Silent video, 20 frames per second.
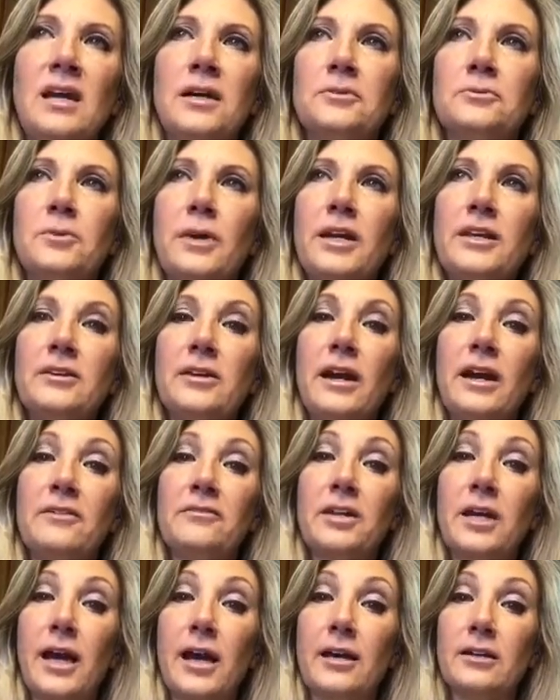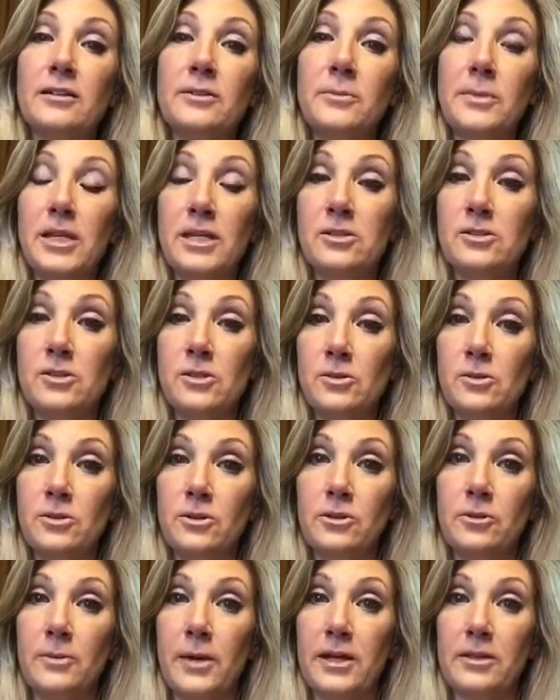I'd rather have it out of me
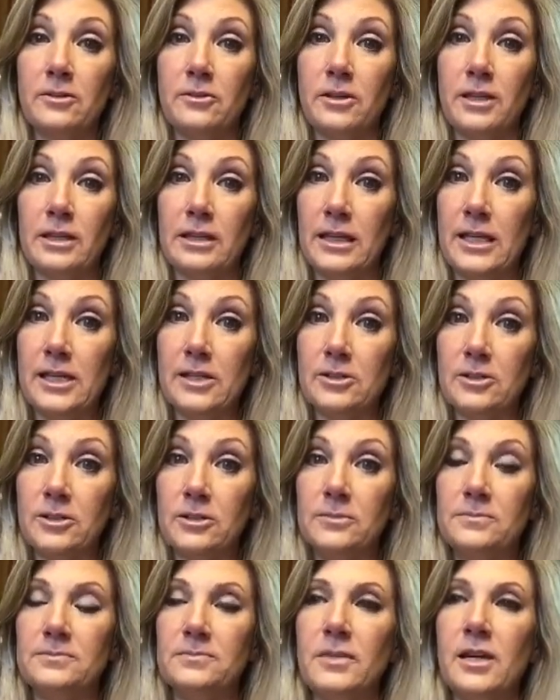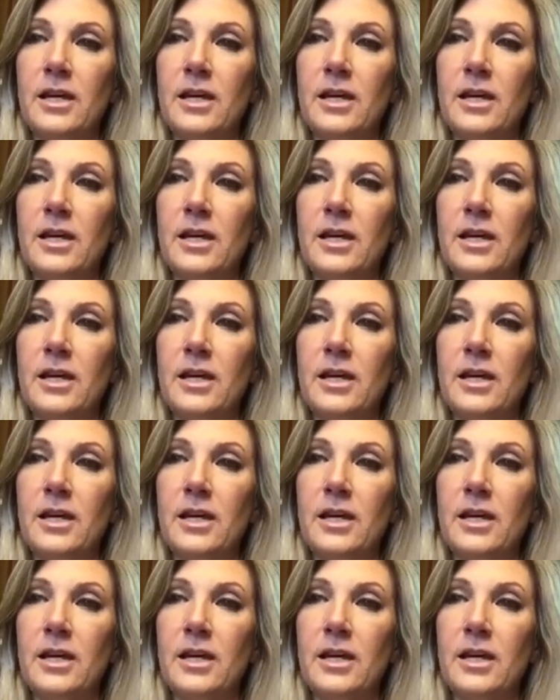sooner rather than later.